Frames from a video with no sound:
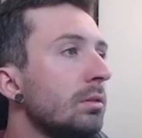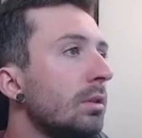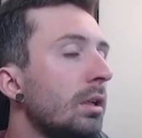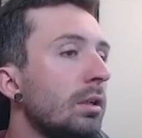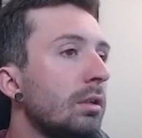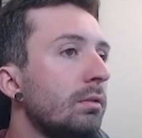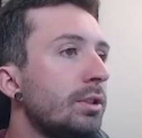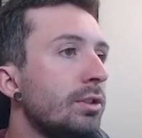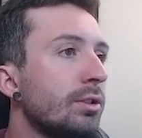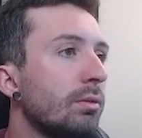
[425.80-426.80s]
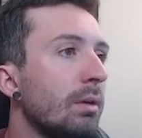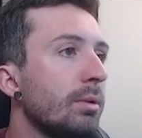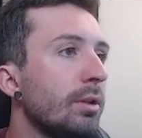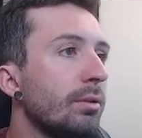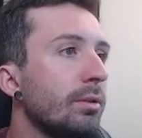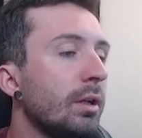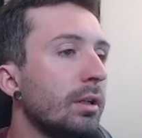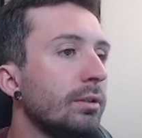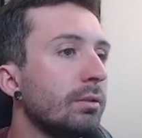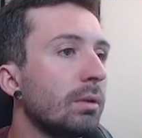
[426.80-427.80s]
Let's just grab another
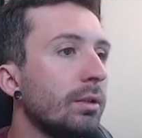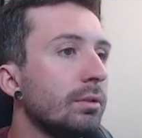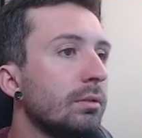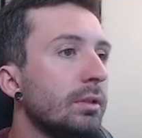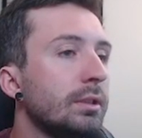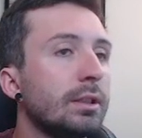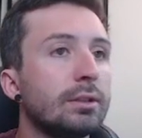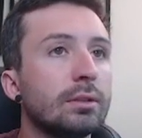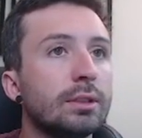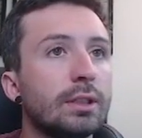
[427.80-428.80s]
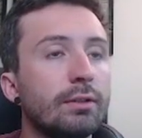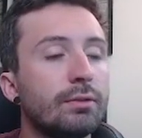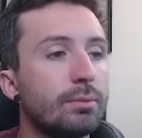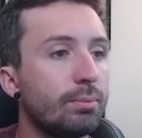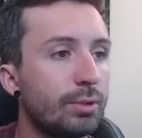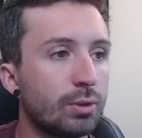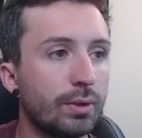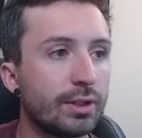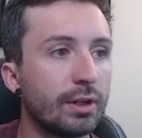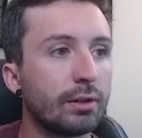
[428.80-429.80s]
Durandal. I think that's a safe
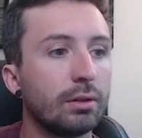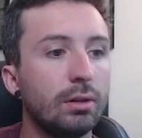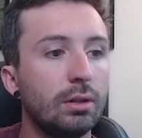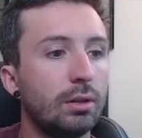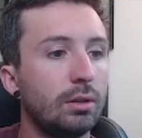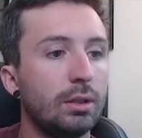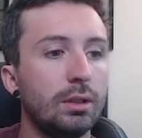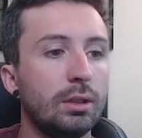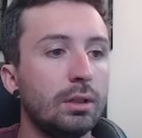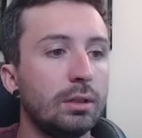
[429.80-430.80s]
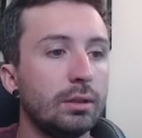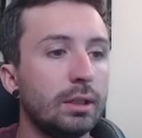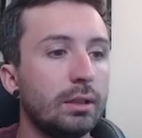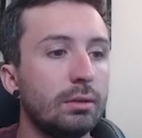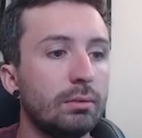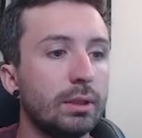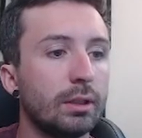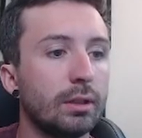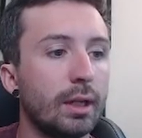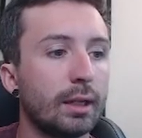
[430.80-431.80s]
choice here. Then we
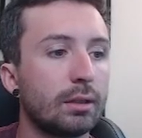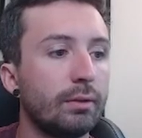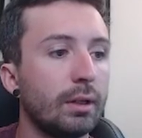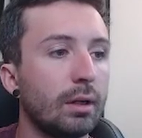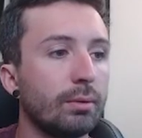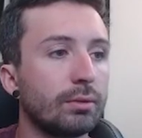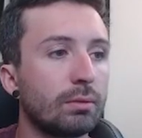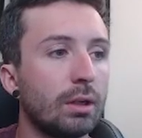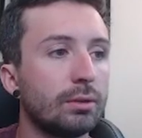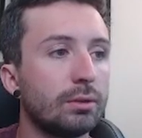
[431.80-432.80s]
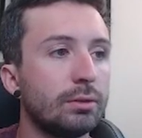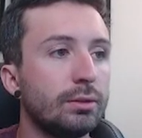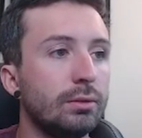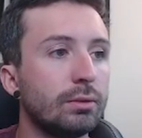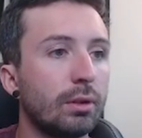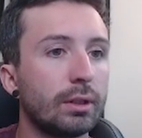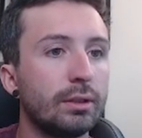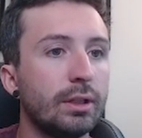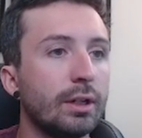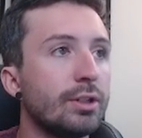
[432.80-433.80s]
can activate our Durandal to target
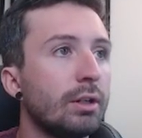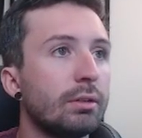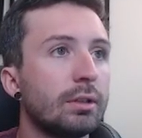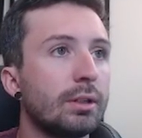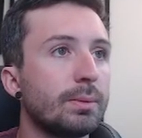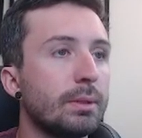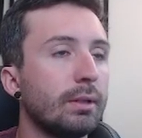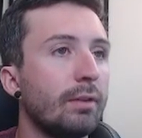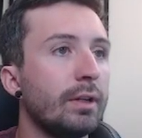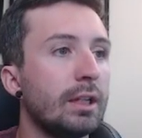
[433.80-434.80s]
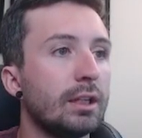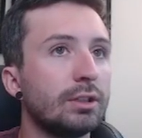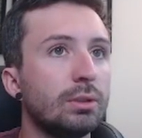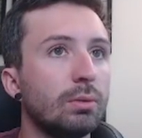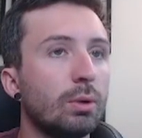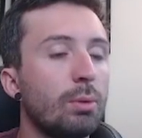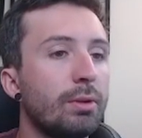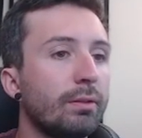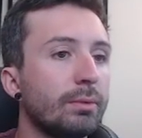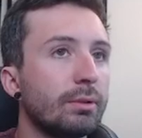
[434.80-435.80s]
the Angelica, because we don't have any things to equip it
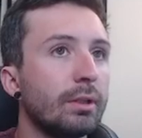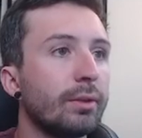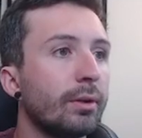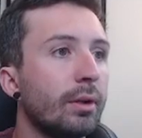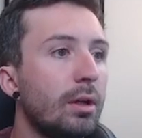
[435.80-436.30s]
from the graveyard.